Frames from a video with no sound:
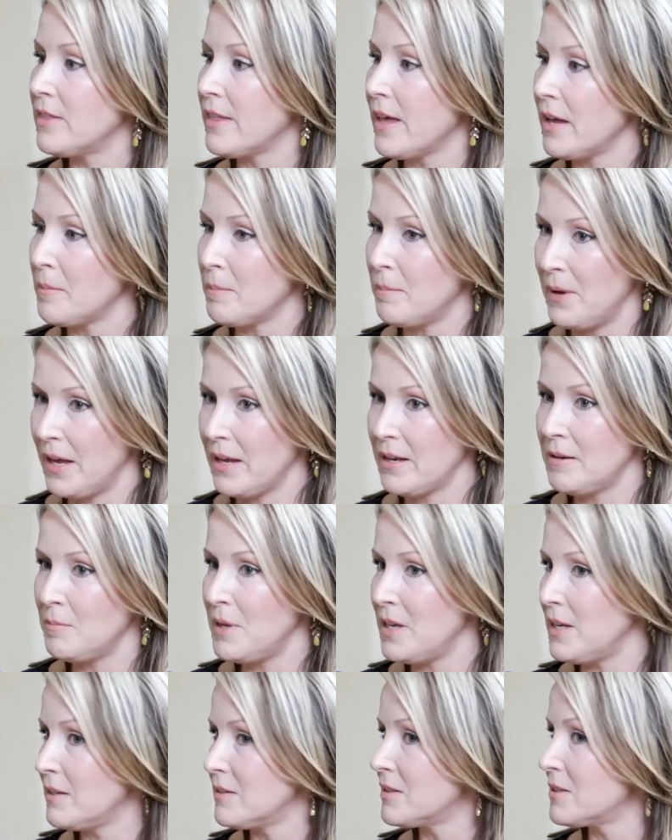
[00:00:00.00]
that bed
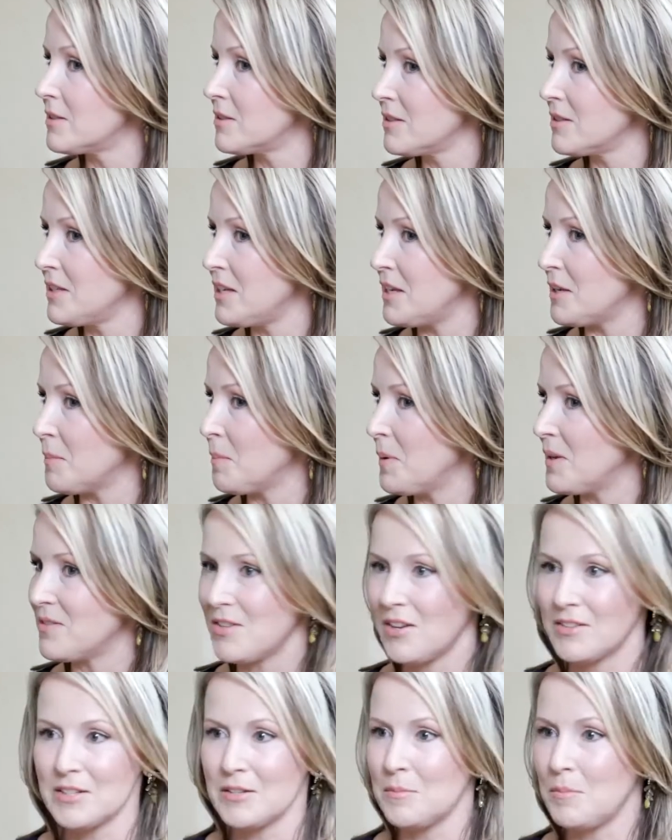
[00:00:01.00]
means sleep, it
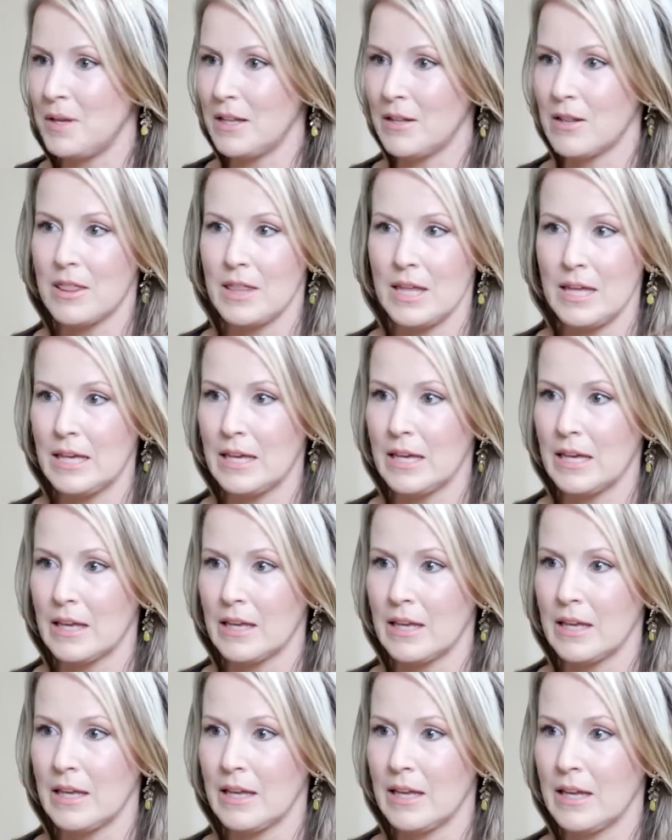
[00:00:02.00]
doesn't mean
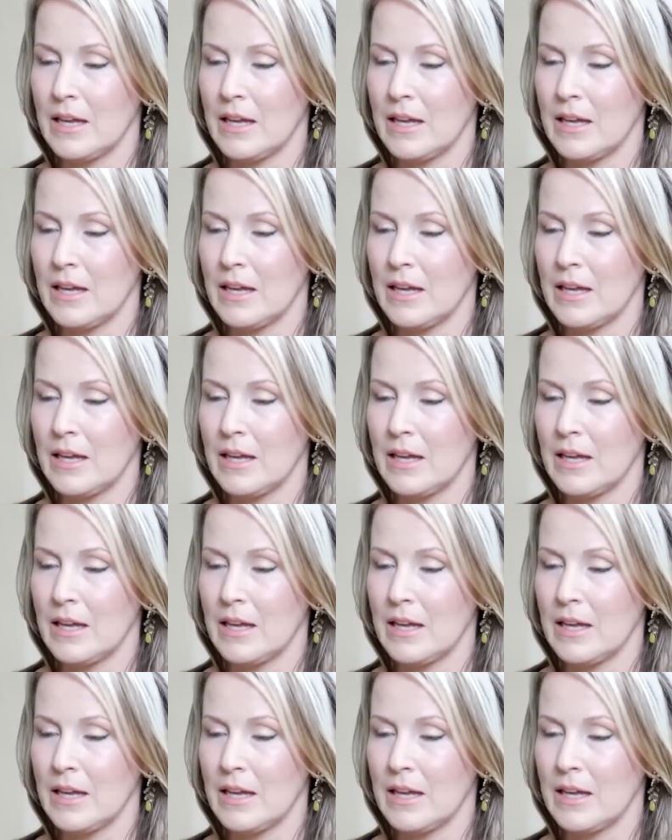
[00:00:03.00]
thinking,